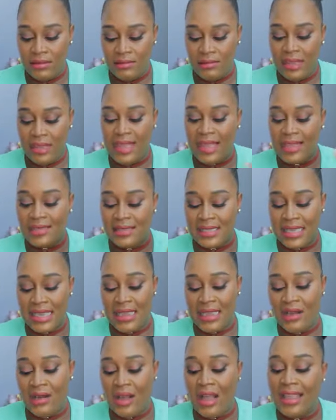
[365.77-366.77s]
Big as
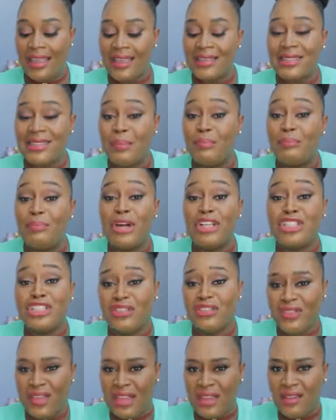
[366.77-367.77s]
kale. I guess a
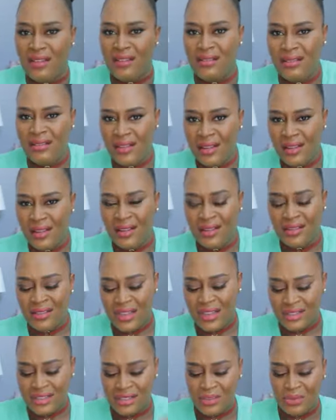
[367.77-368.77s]
bunch of kale,
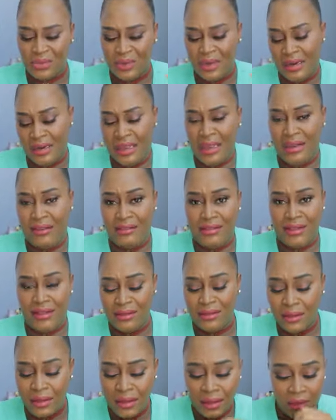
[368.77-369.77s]
not just one. I don't
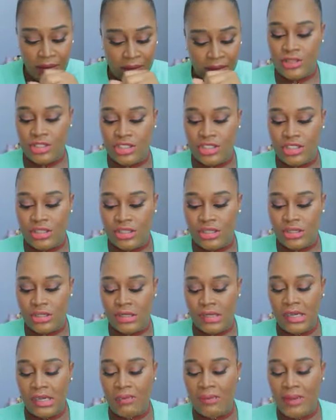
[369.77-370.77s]
know. She
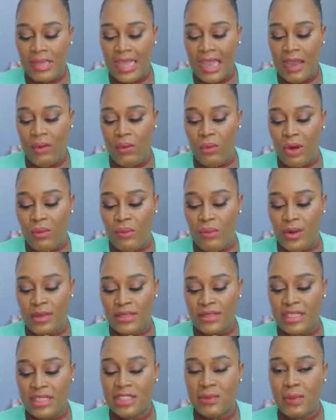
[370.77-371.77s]
should be at
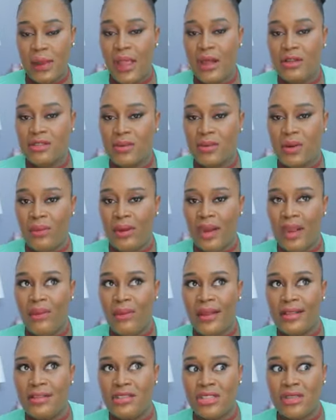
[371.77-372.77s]
1.6 pounds, but when I
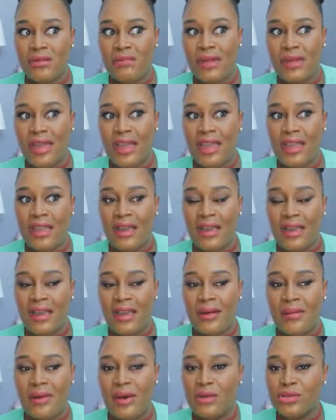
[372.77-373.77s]
went to my
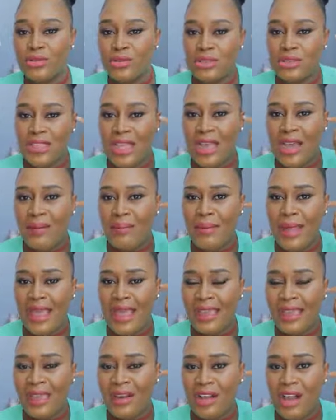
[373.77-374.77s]
ultrasound
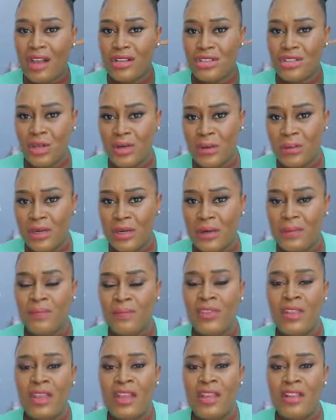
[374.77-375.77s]
back in October,
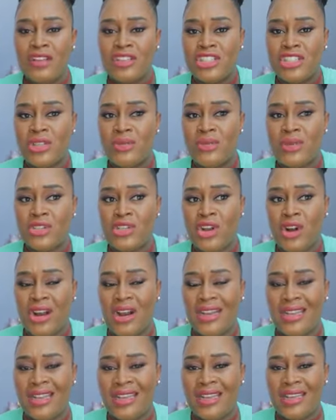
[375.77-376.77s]
she was
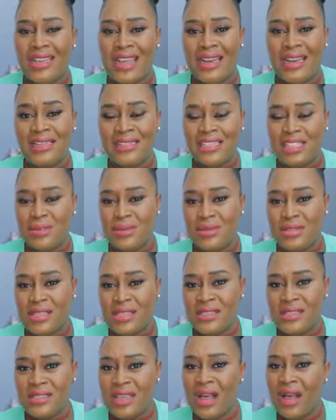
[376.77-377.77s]
already in the 96th
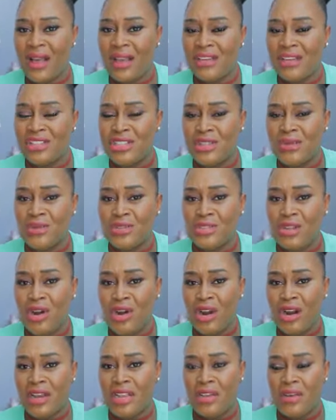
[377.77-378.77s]
percentile, and she was
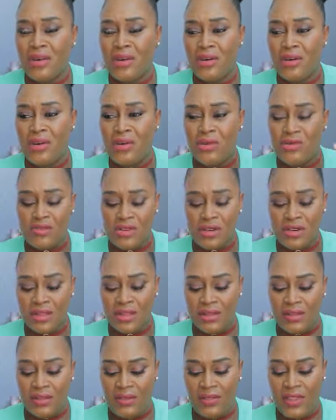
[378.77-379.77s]
already
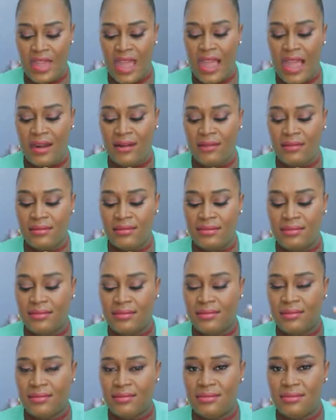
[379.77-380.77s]
over that
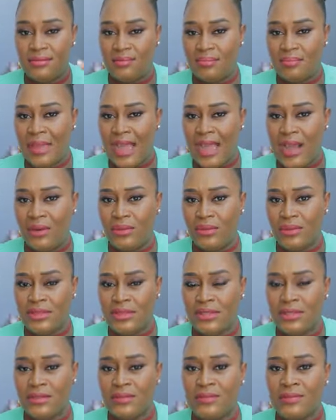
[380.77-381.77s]

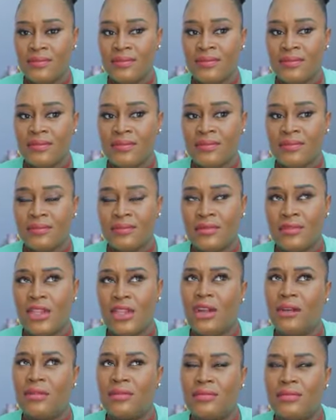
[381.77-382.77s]
pound.
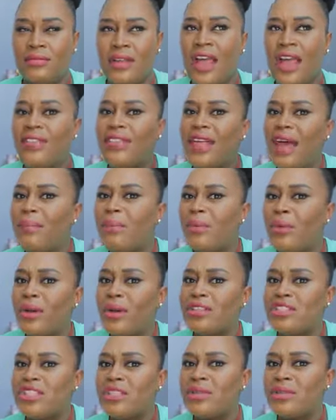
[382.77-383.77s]
No, at that
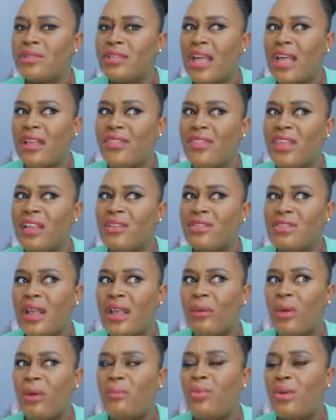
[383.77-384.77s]
point she was, I think it was
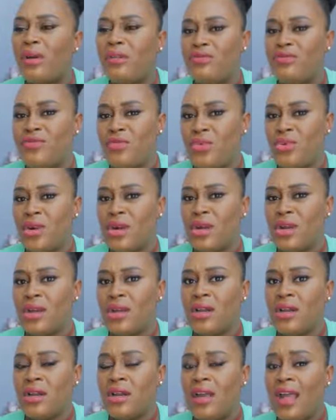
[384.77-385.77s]
like 1.4
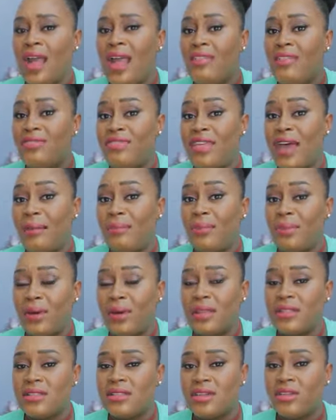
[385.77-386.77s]
at that
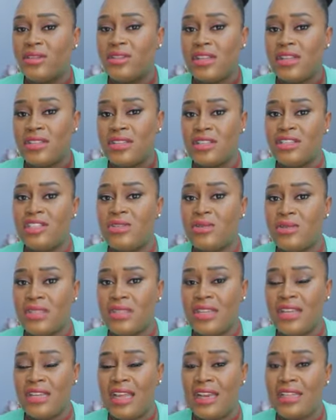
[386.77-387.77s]
point. So they said she
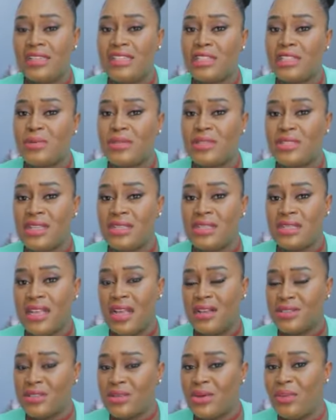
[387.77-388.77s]
was in the 96th
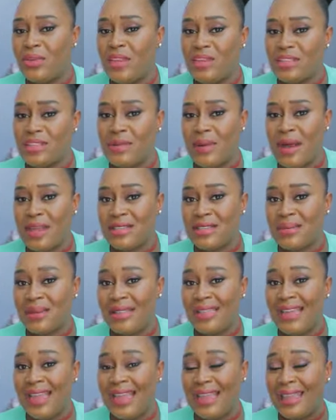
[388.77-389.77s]
percentile, so there's a
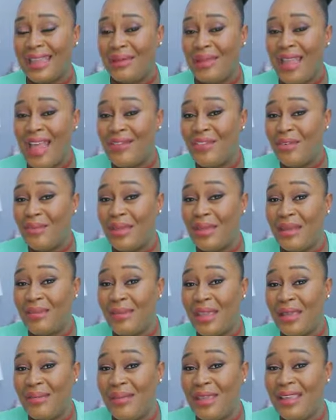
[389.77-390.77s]
possibility I can have a big
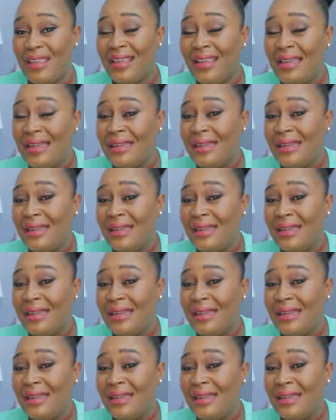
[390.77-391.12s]
baby.